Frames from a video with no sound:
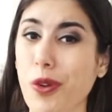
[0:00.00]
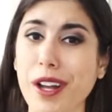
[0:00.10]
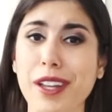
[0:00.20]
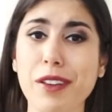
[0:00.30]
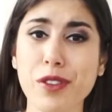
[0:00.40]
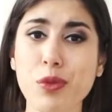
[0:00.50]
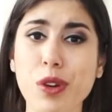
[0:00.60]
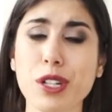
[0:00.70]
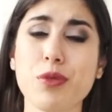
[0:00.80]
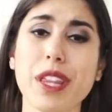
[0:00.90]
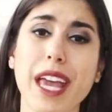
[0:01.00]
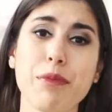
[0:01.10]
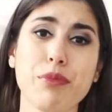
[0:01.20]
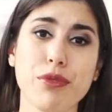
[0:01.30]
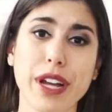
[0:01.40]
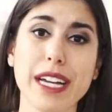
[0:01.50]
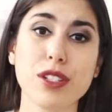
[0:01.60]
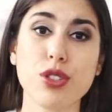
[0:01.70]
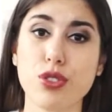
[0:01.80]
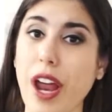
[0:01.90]
One, if you worked with a
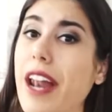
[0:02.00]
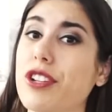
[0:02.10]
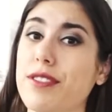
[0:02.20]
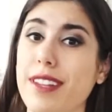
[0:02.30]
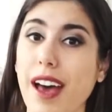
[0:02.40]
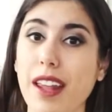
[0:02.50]
brand strategist